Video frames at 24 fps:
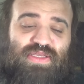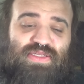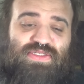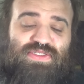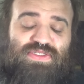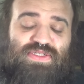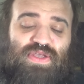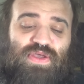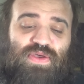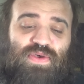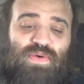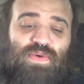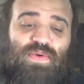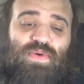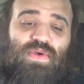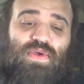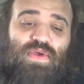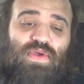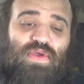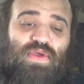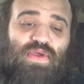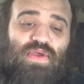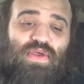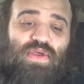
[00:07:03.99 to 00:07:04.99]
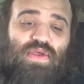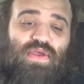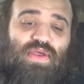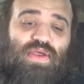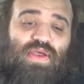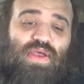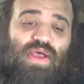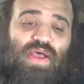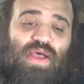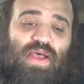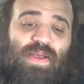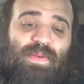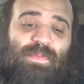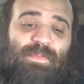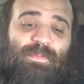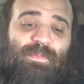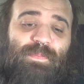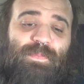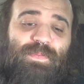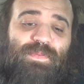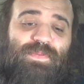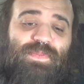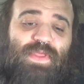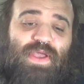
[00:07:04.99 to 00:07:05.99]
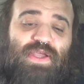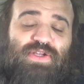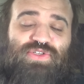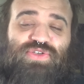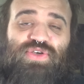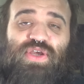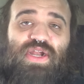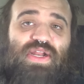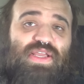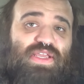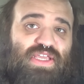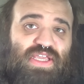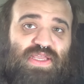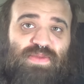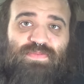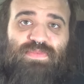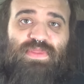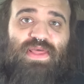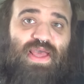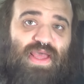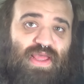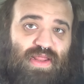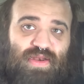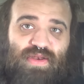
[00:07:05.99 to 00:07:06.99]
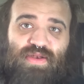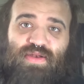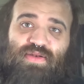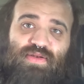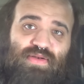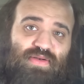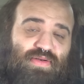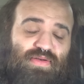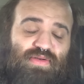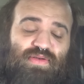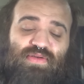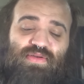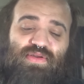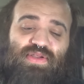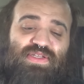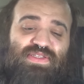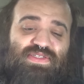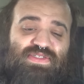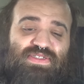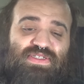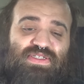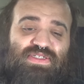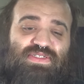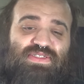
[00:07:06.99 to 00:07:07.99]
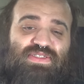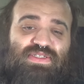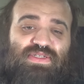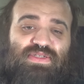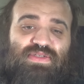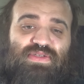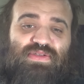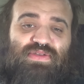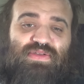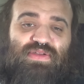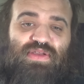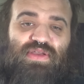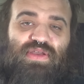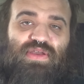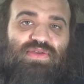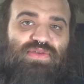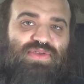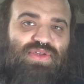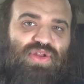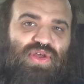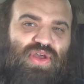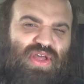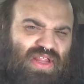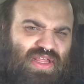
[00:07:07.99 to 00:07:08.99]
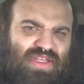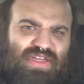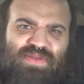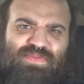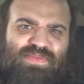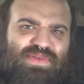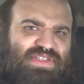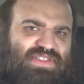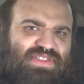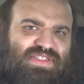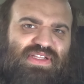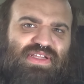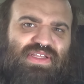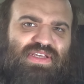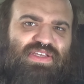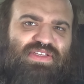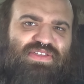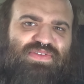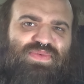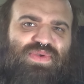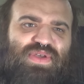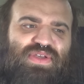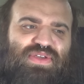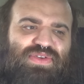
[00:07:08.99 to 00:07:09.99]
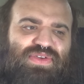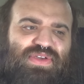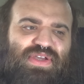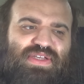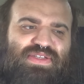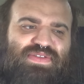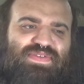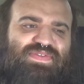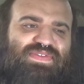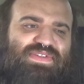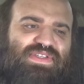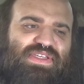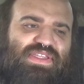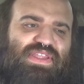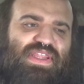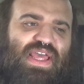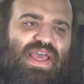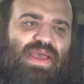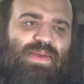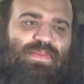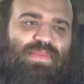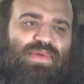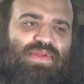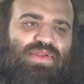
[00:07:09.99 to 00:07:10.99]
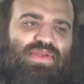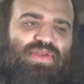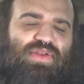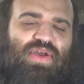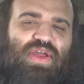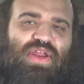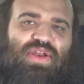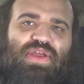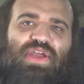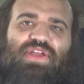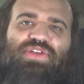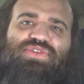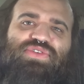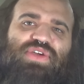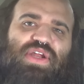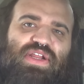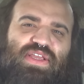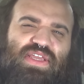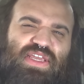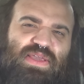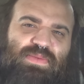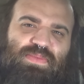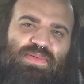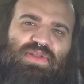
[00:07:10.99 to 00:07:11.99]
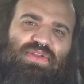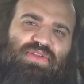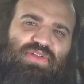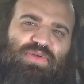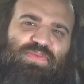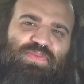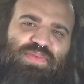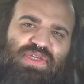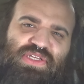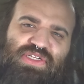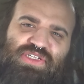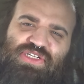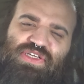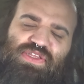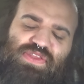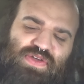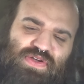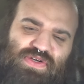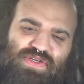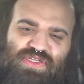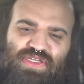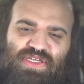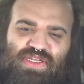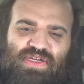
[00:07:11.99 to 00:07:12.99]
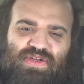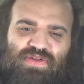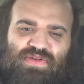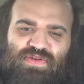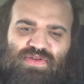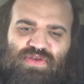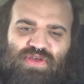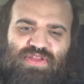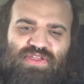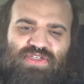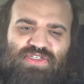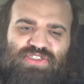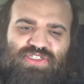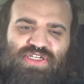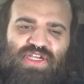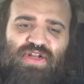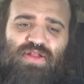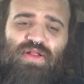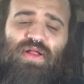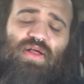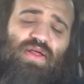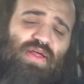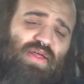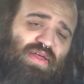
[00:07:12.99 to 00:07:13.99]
So I try to keep that consistent. I like to be silly as well. You guys have seen that, but I try to keep it a little PG-13 on this channel.